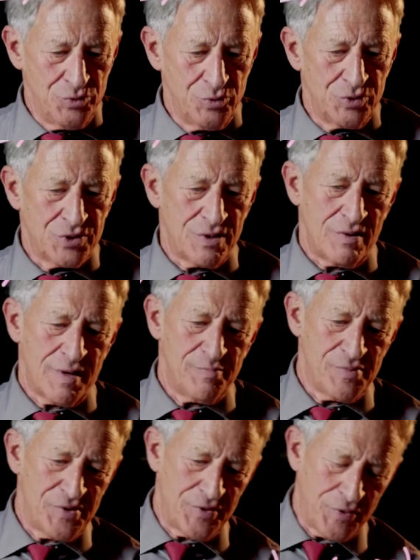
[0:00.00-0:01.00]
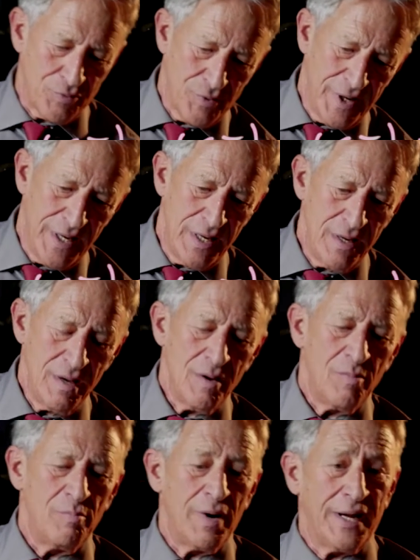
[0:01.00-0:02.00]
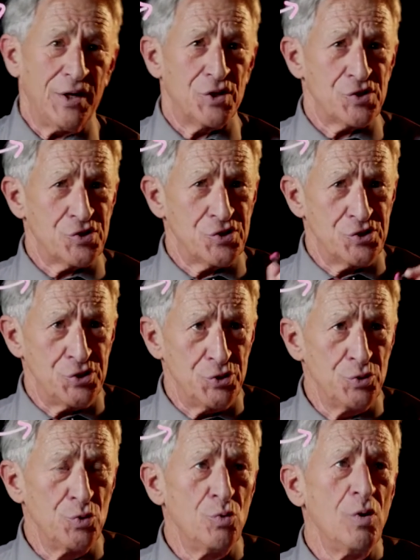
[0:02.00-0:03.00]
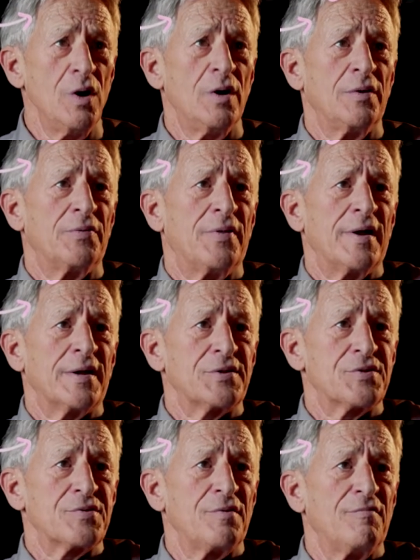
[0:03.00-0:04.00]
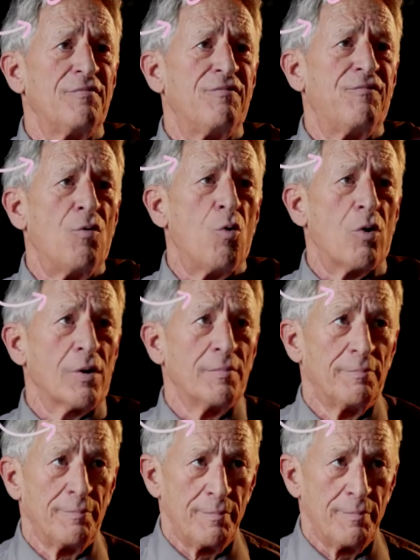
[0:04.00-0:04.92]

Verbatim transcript: 2 times 3 minus 2, that's 4.